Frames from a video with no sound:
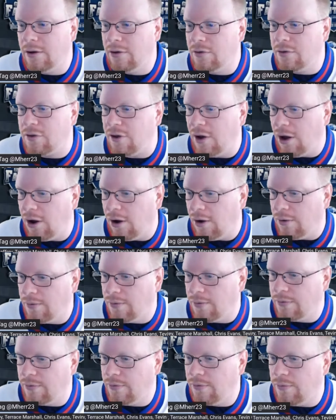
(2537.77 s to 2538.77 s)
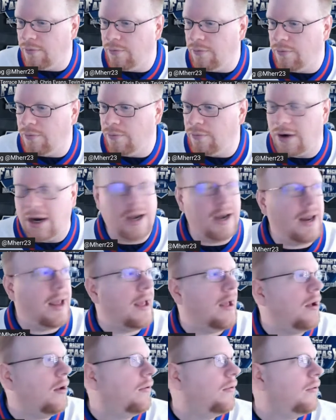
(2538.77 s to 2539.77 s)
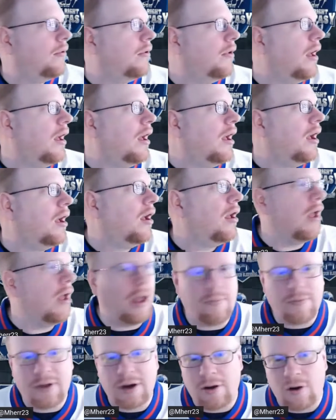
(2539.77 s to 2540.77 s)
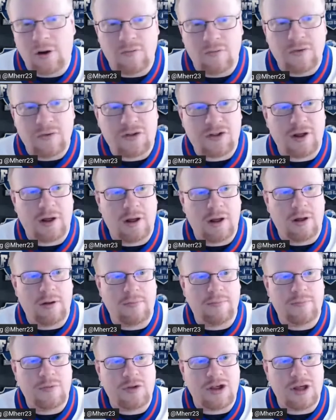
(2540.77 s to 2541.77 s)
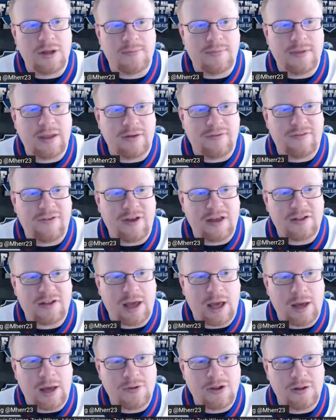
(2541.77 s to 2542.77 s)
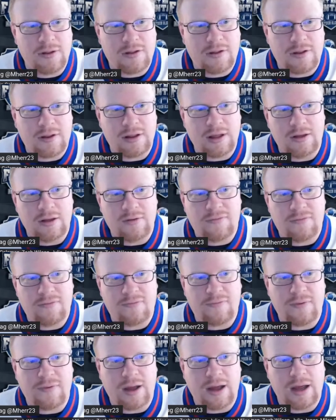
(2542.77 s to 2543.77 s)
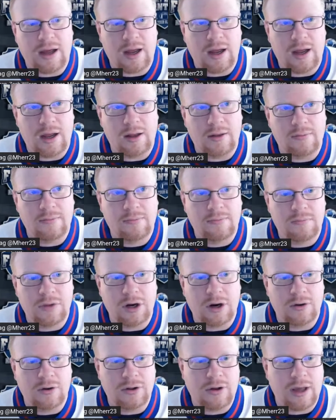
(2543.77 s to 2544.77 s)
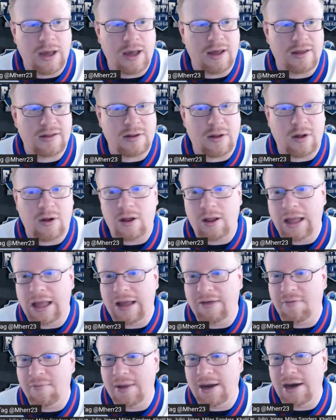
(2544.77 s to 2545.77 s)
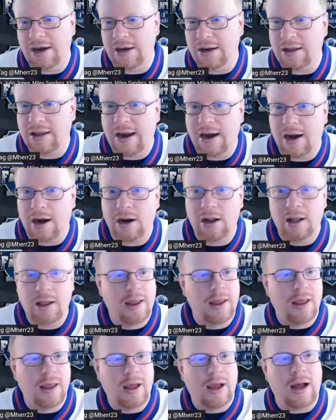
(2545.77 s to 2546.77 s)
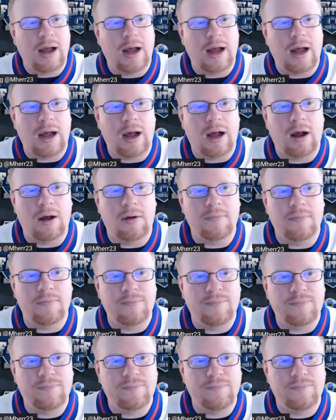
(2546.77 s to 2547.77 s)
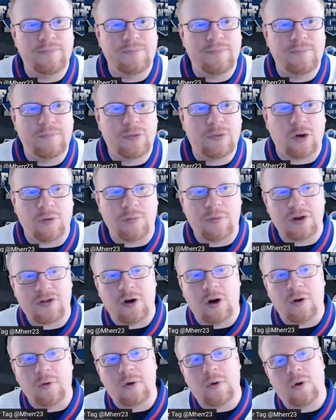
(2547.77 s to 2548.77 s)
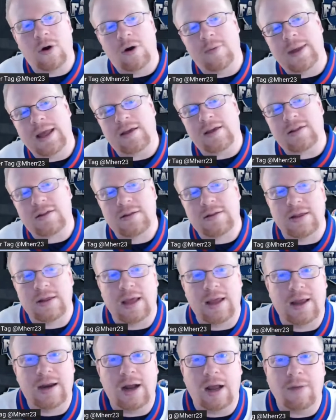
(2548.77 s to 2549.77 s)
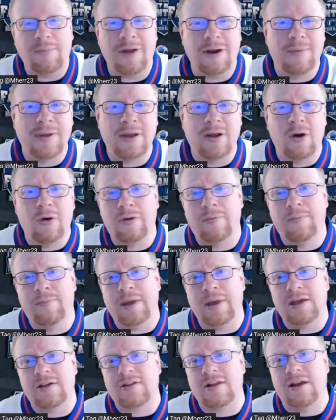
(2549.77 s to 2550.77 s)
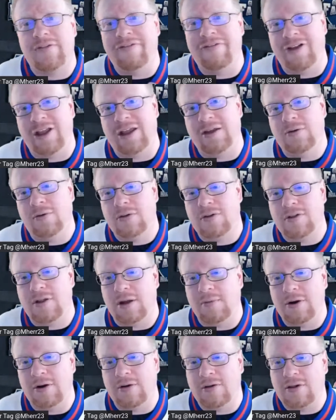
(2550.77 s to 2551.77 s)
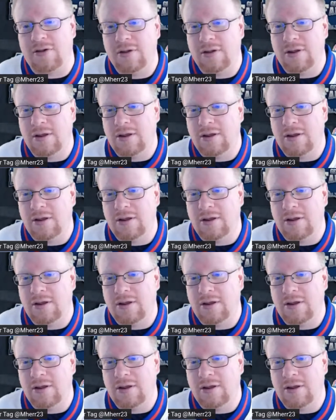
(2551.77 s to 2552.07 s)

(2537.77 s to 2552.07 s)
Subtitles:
so right now, I'm going to go over some cheap DFS options if, you guys all have a minute and care. So I'm going to start with quarterbacks, and I'm going to be going based on FanDuel's numbers.